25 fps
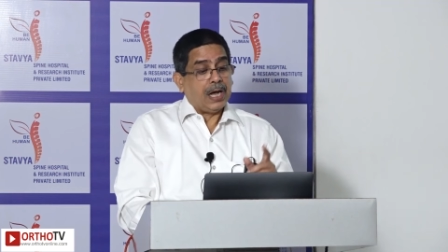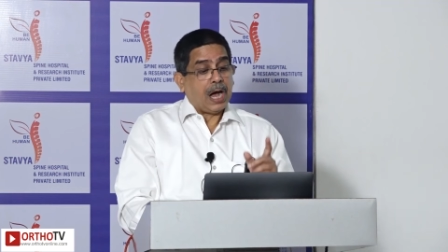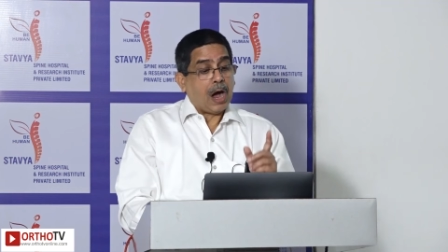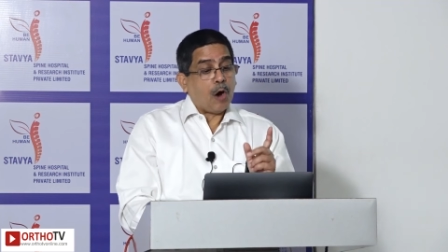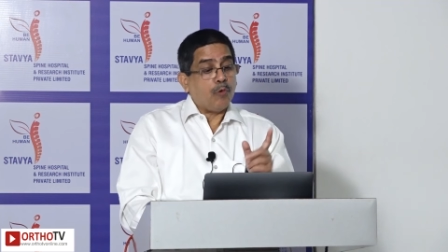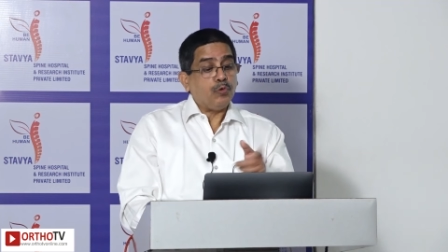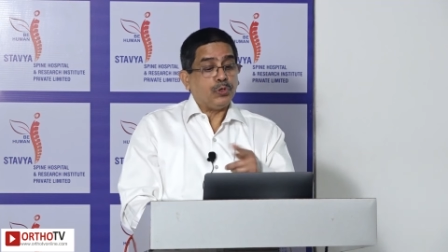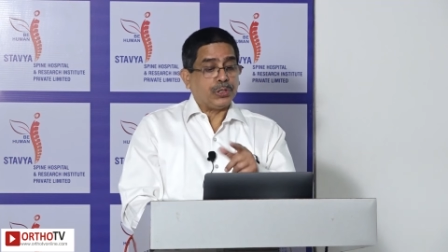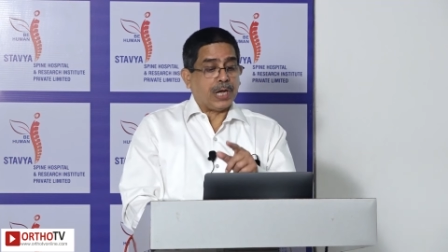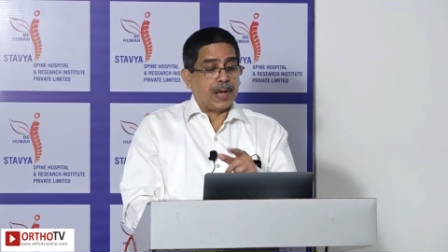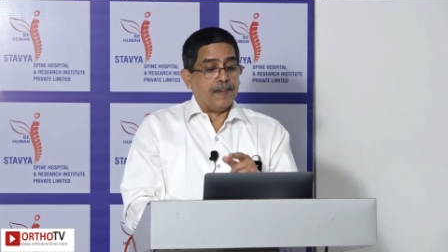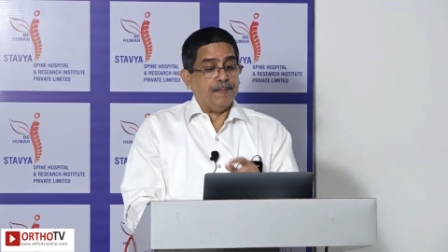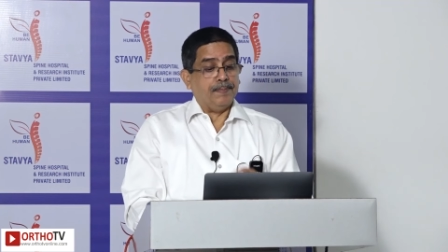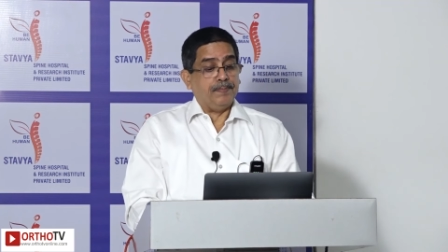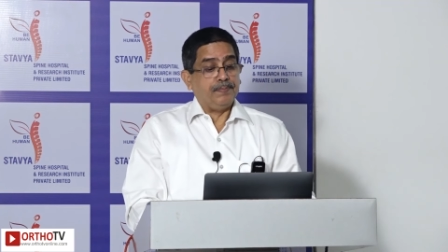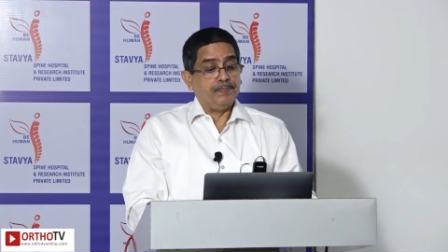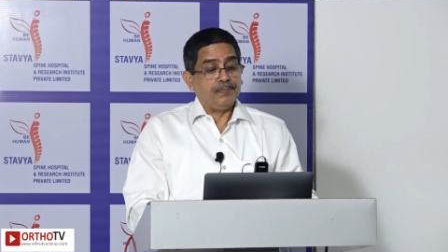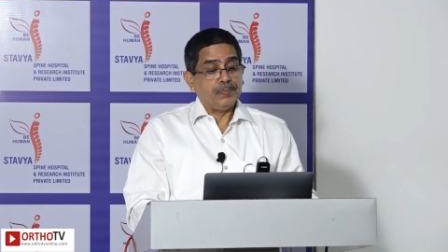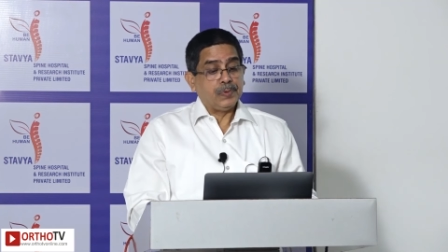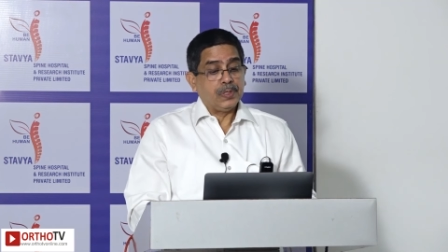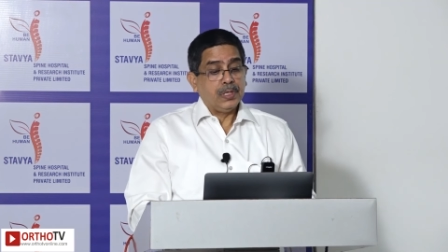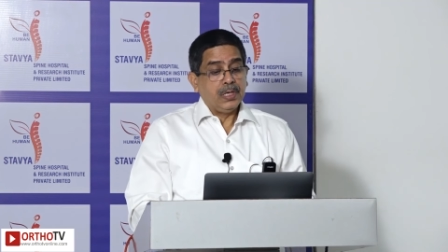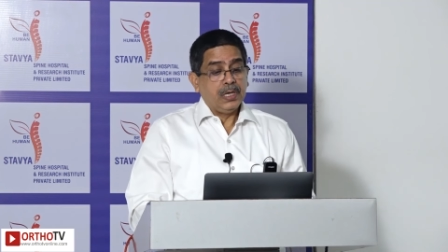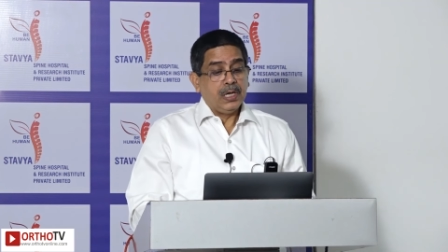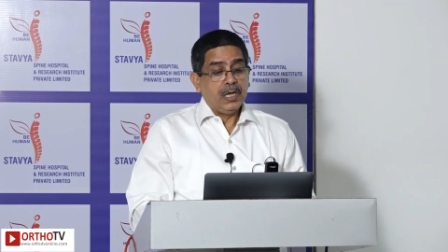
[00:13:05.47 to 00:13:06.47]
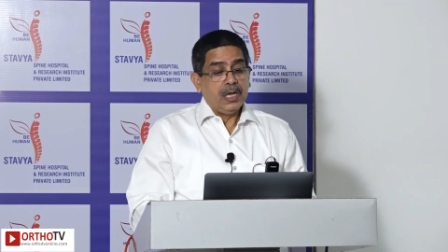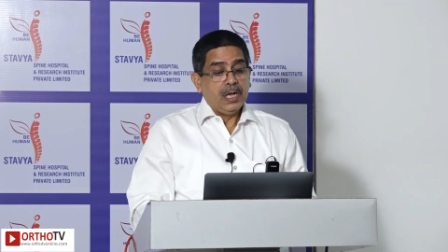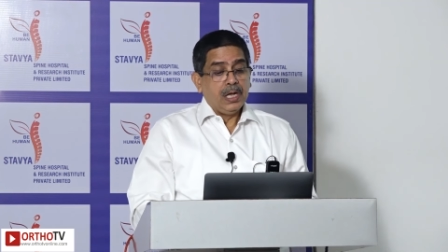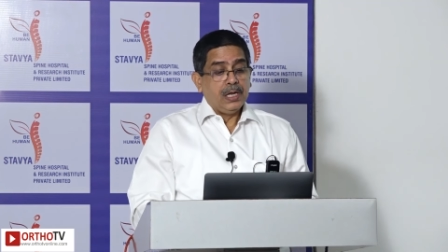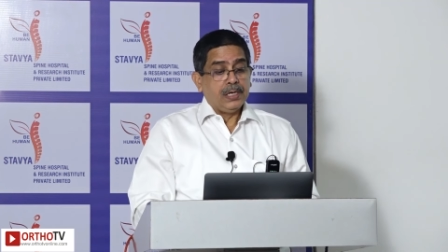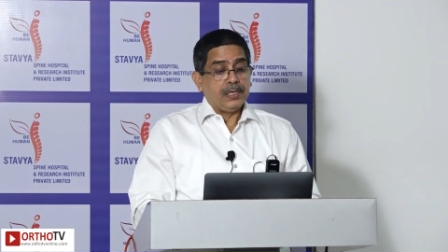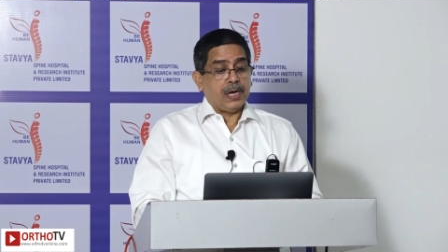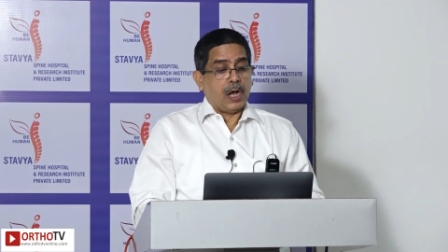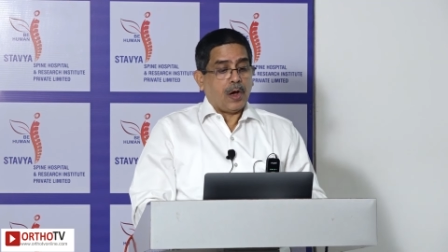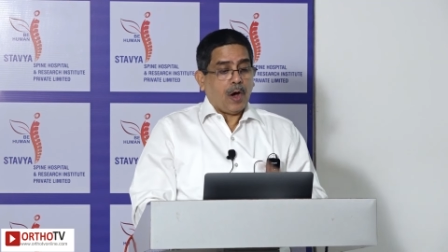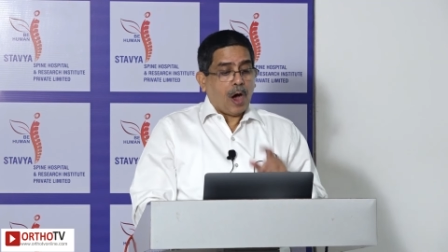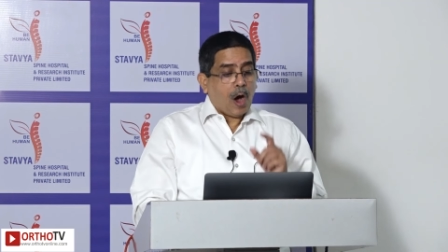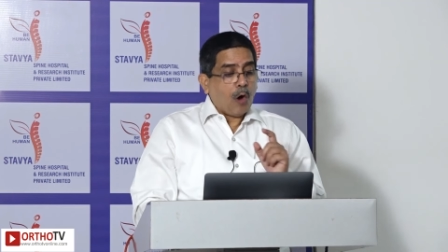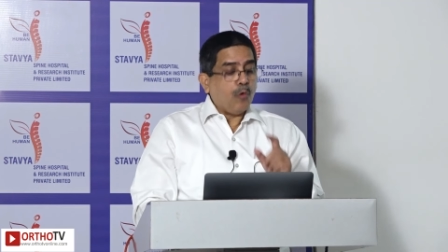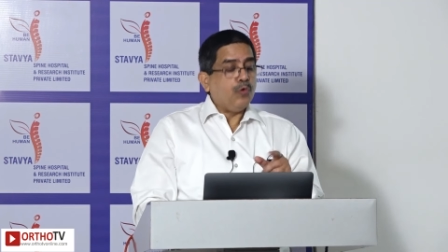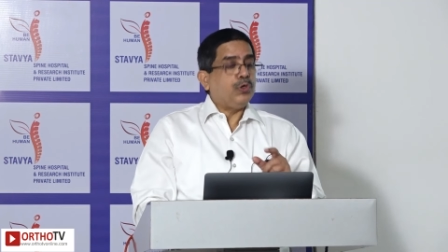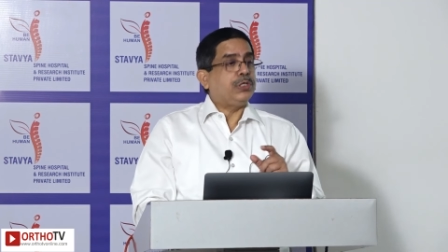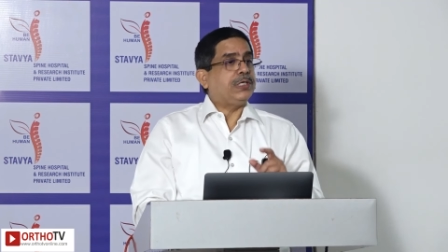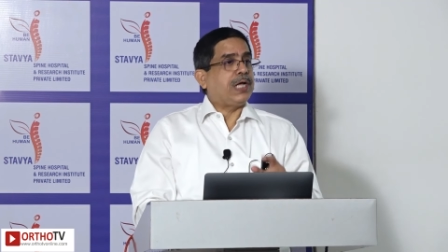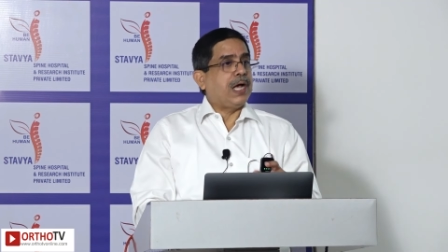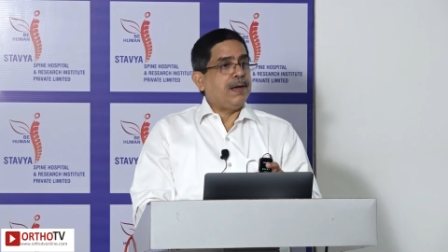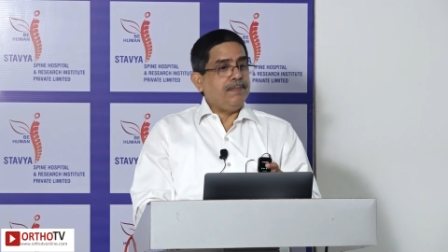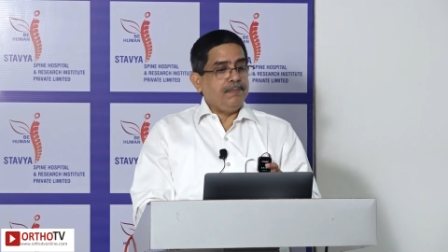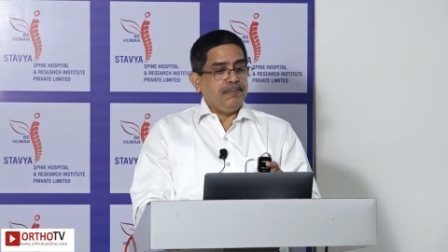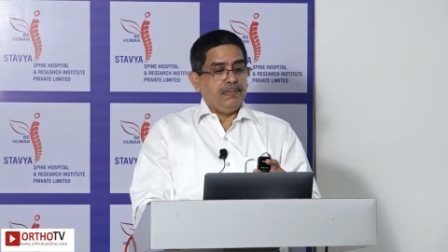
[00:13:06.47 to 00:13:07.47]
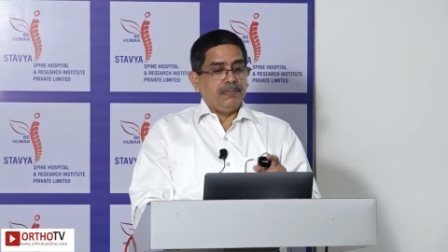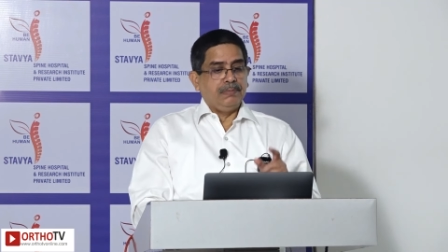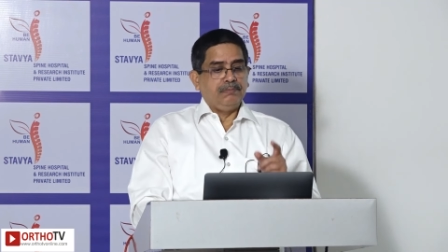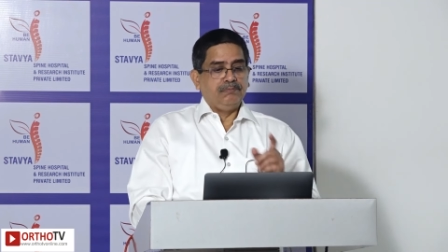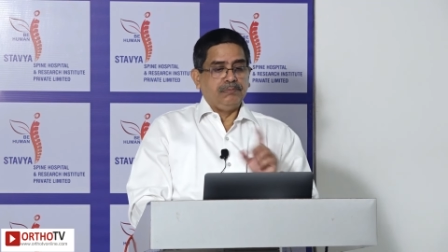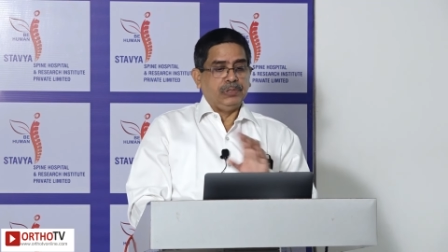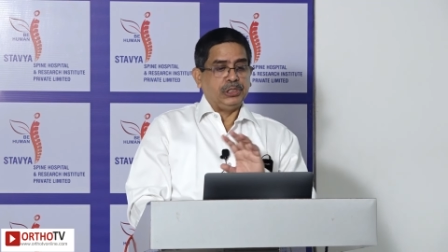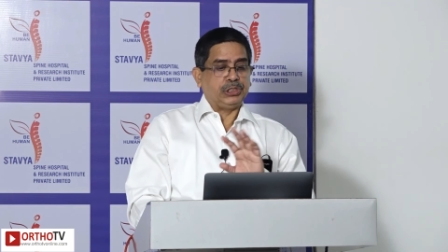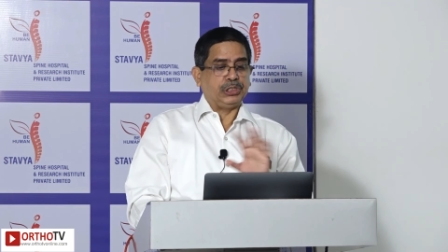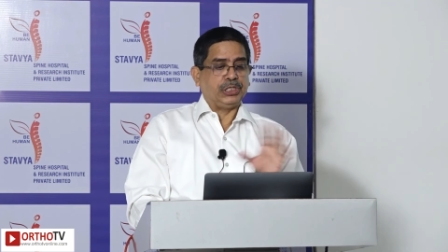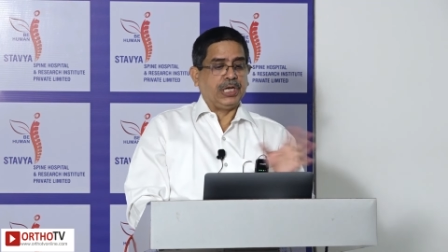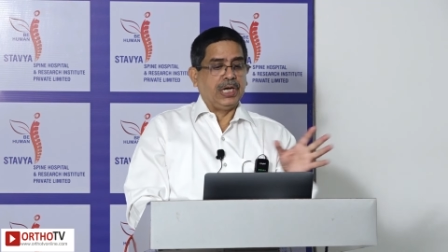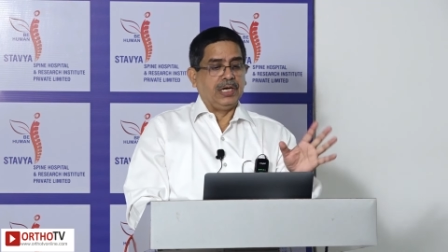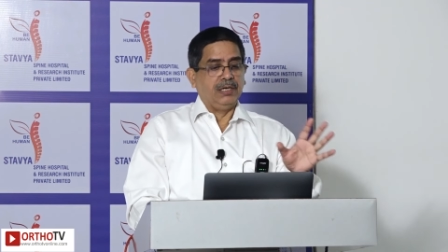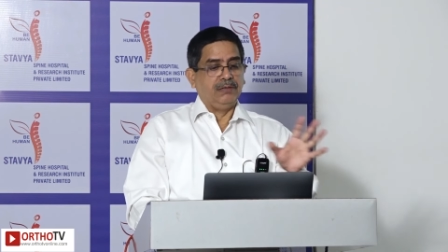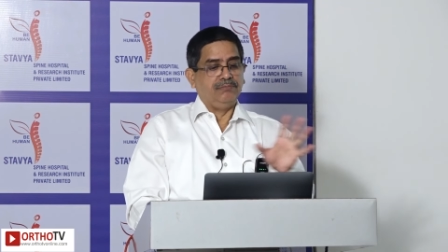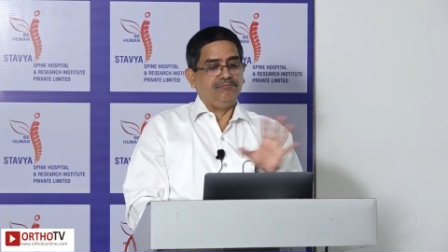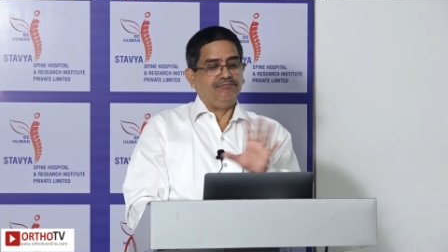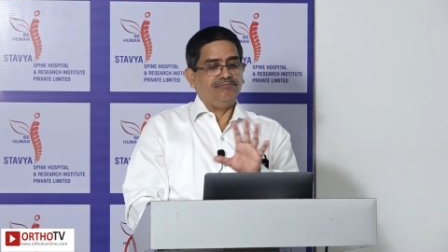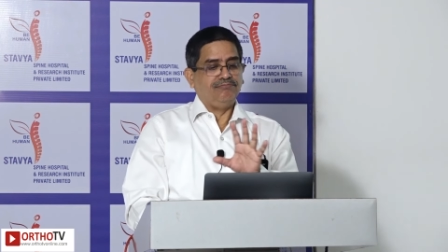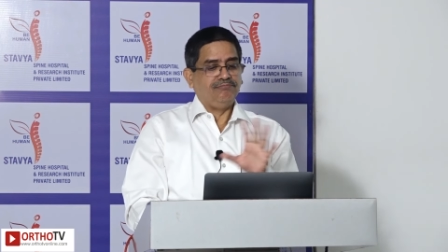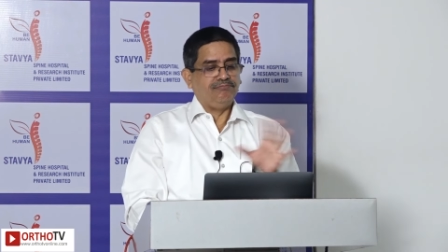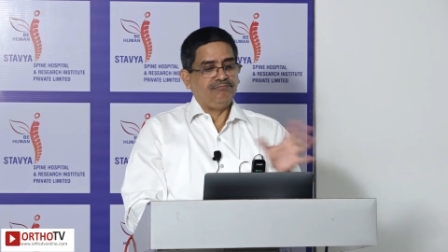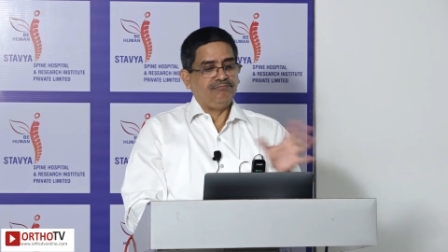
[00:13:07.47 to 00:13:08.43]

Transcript: outcome. Now outcome is still